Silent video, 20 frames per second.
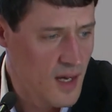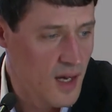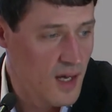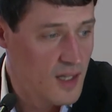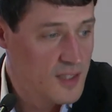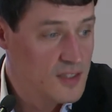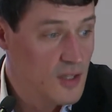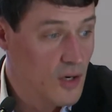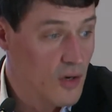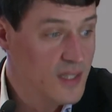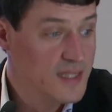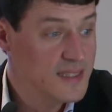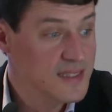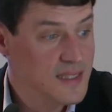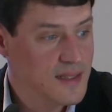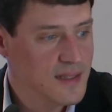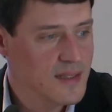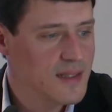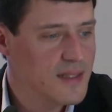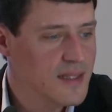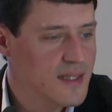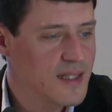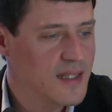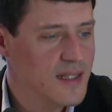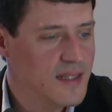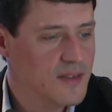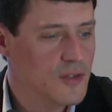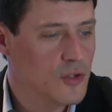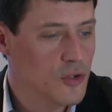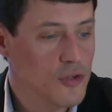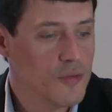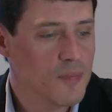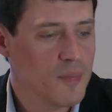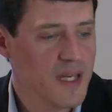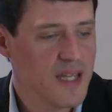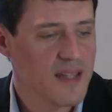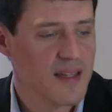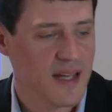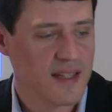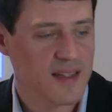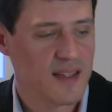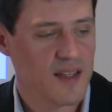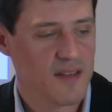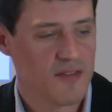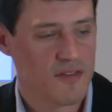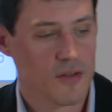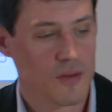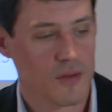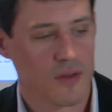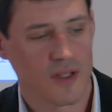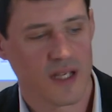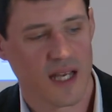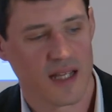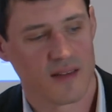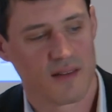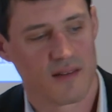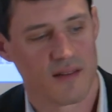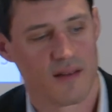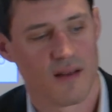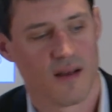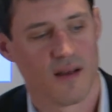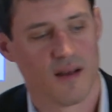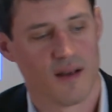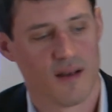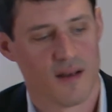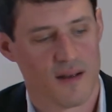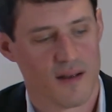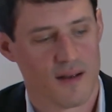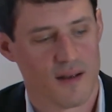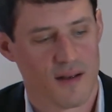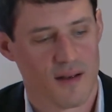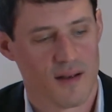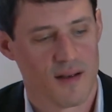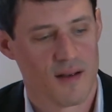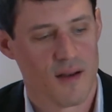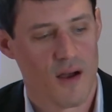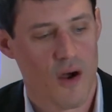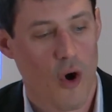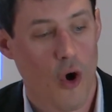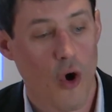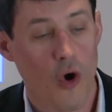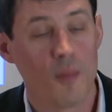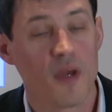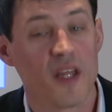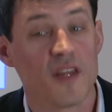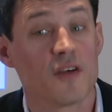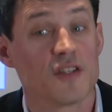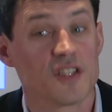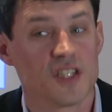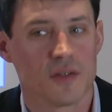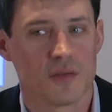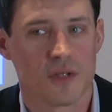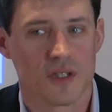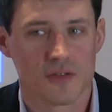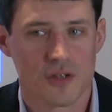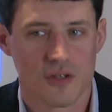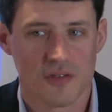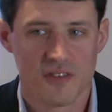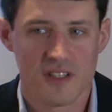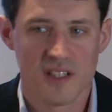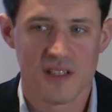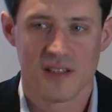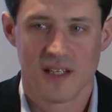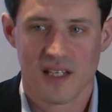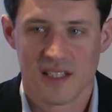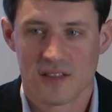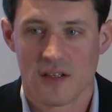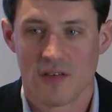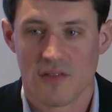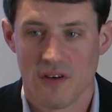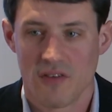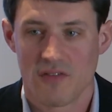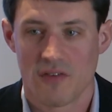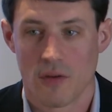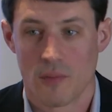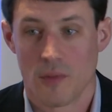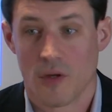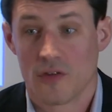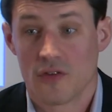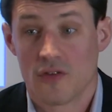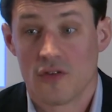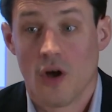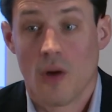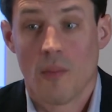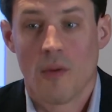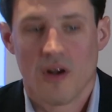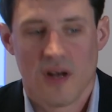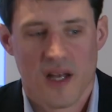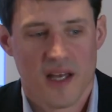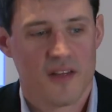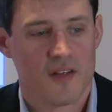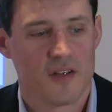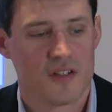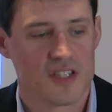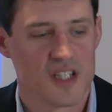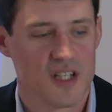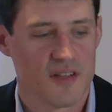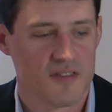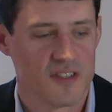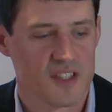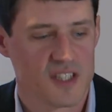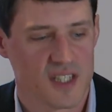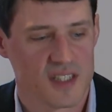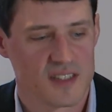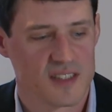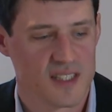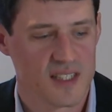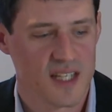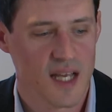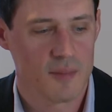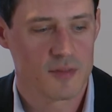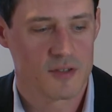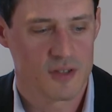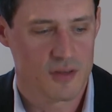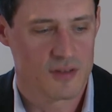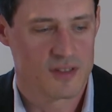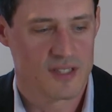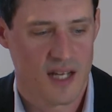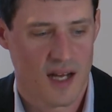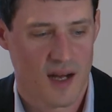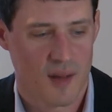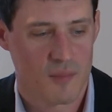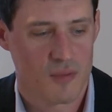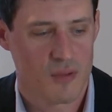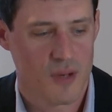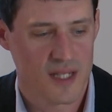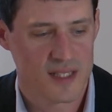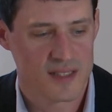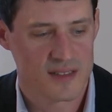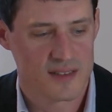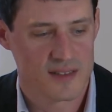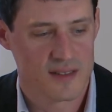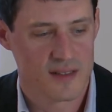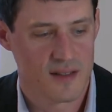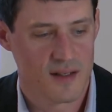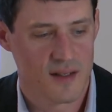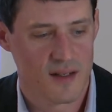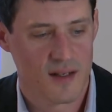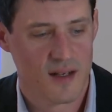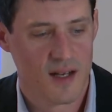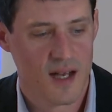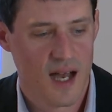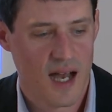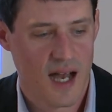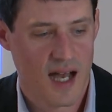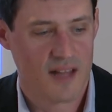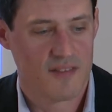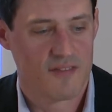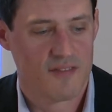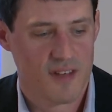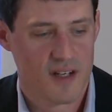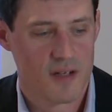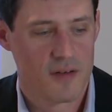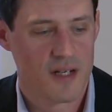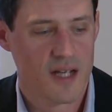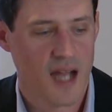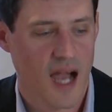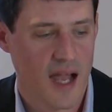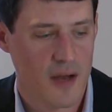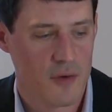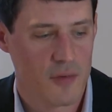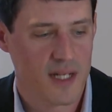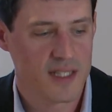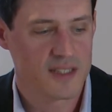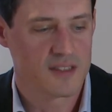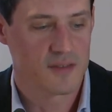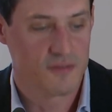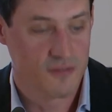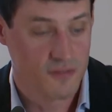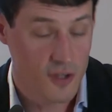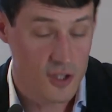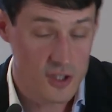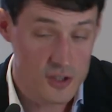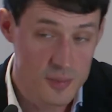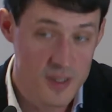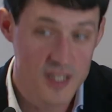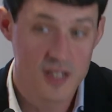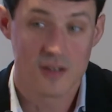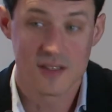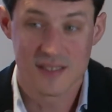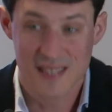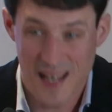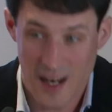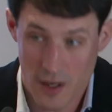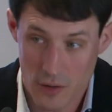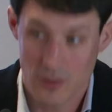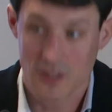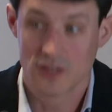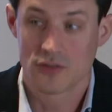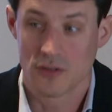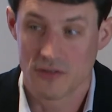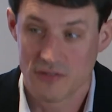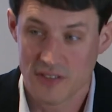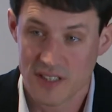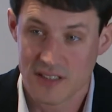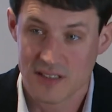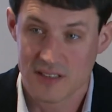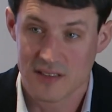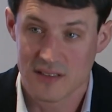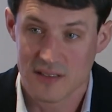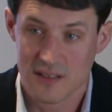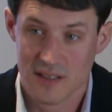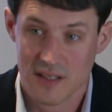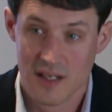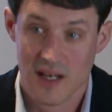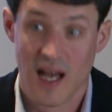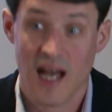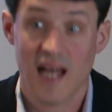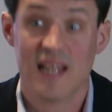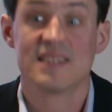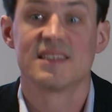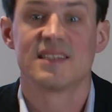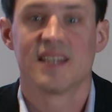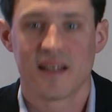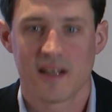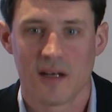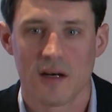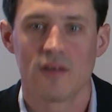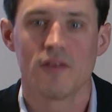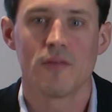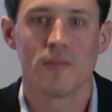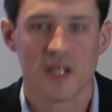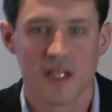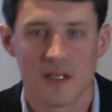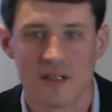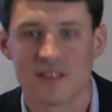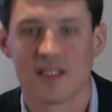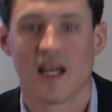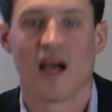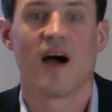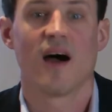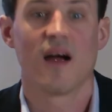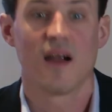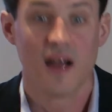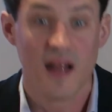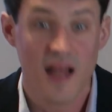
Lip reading: So it could be that if you look at home energy retrofit, they suffer from a double energy efficiency gap, so they are priced at very high rates. First, because they are retrofits, and second, because they are